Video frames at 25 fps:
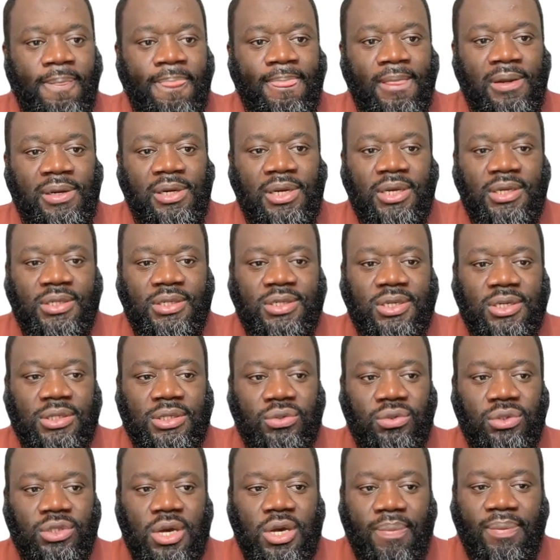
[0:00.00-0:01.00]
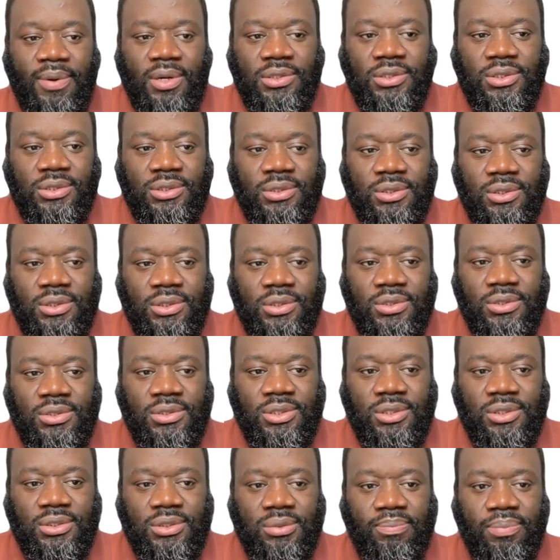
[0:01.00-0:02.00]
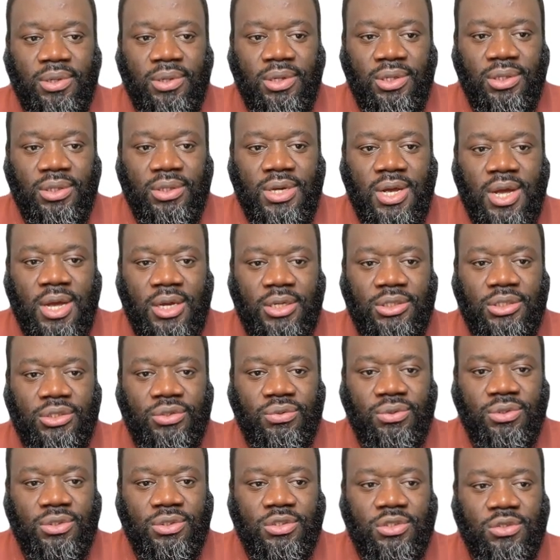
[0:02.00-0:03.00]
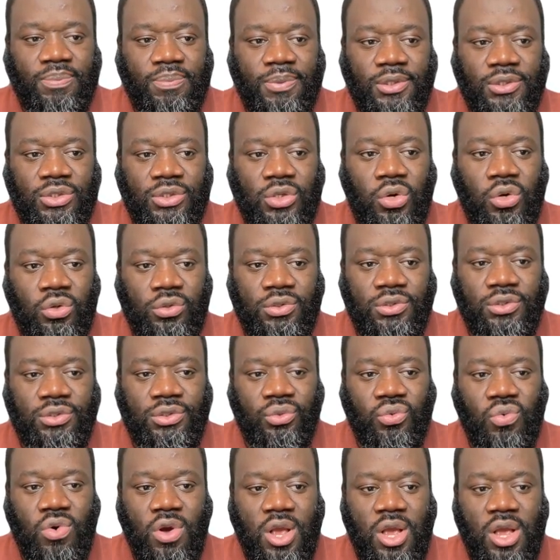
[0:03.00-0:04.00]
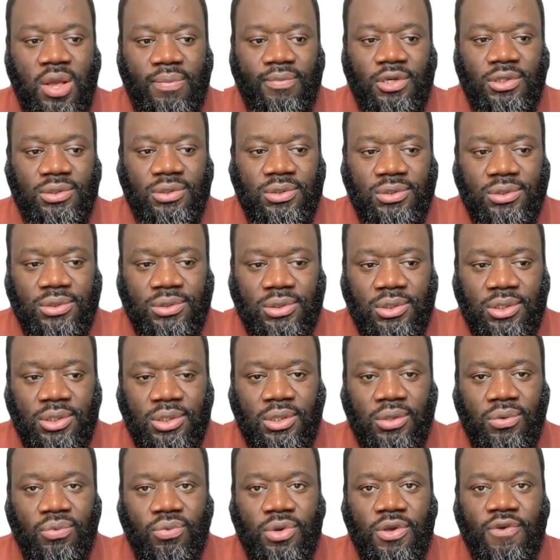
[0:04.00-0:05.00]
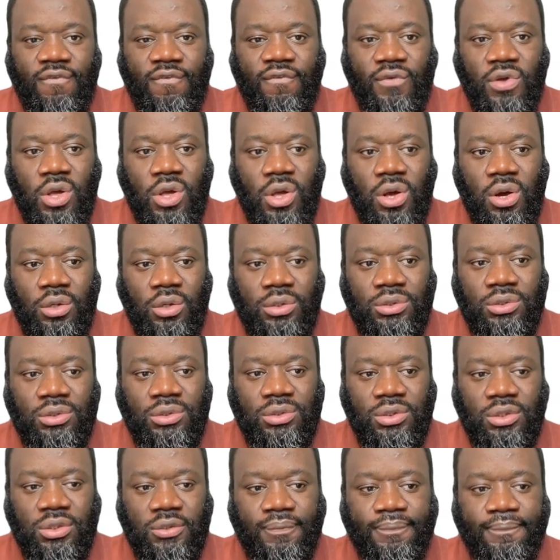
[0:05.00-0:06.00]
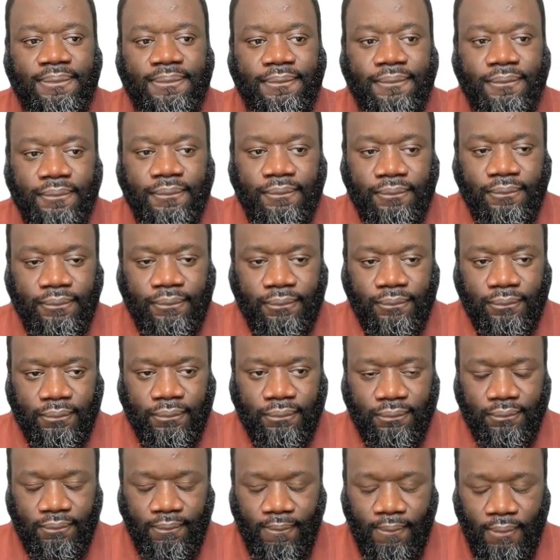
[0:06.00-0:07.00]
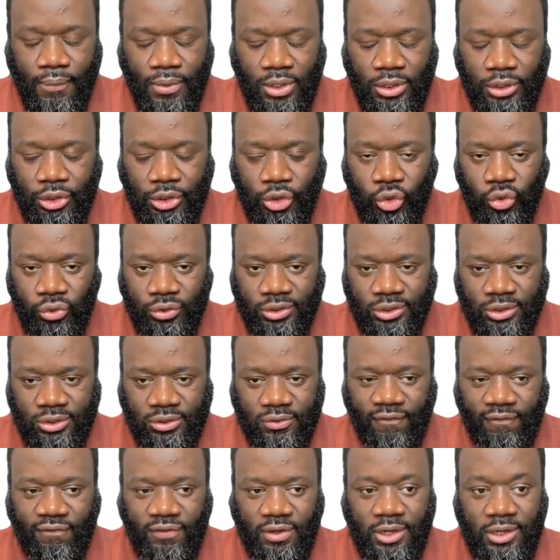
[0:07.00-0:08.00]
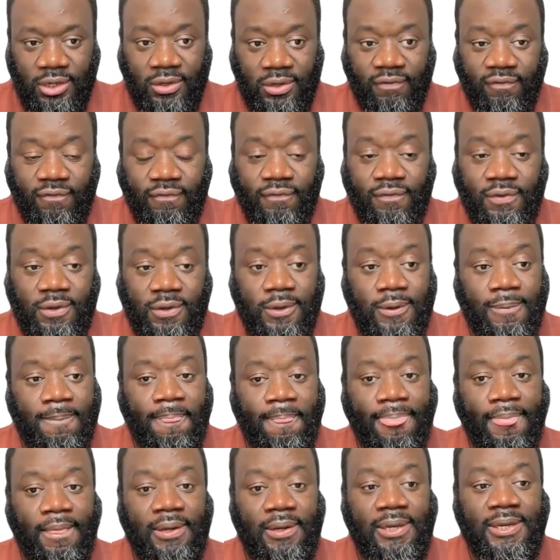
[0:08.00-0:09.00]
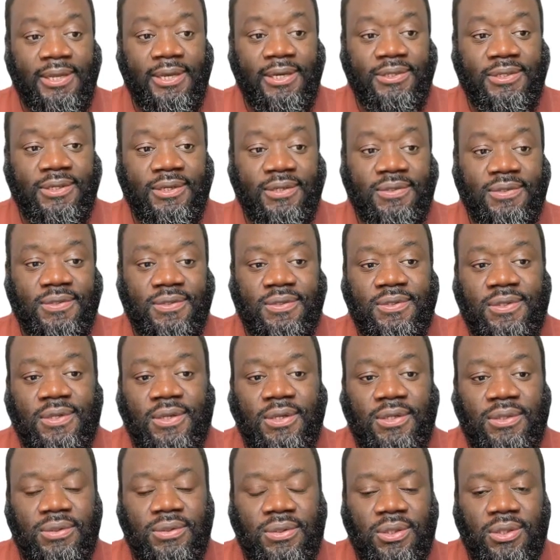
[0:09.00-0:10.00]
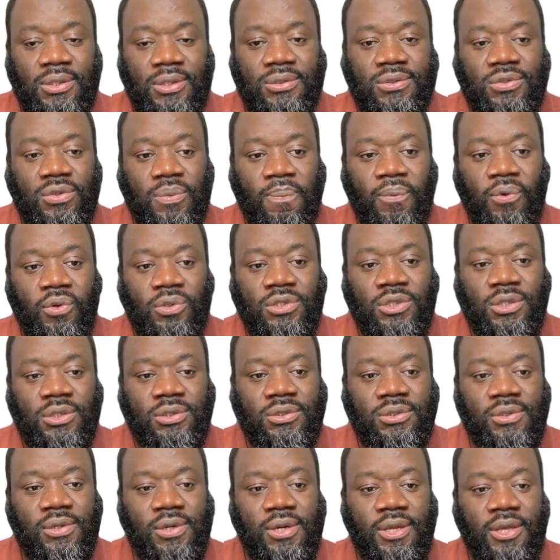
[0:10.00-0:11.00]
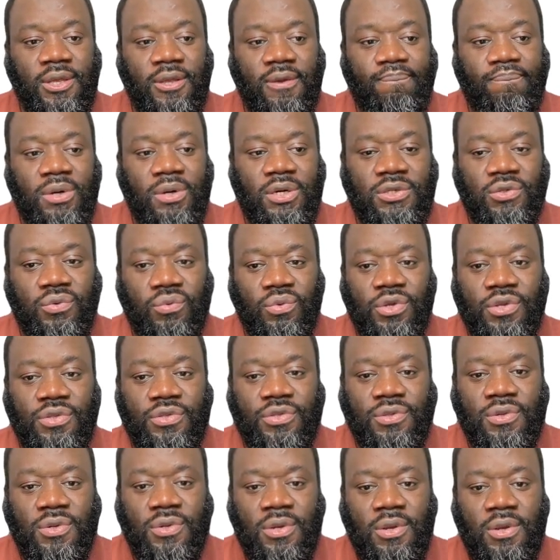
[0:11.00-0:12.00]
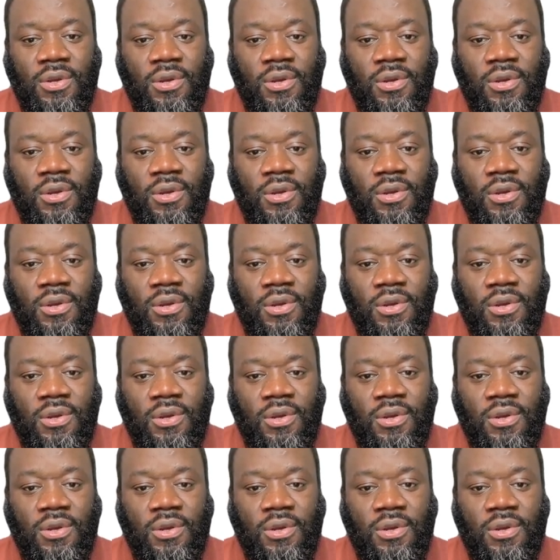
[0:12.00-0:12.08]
Links and node capacities, data plane, and user space host requirements. We've got user to vNF latency, supported link bandwidth,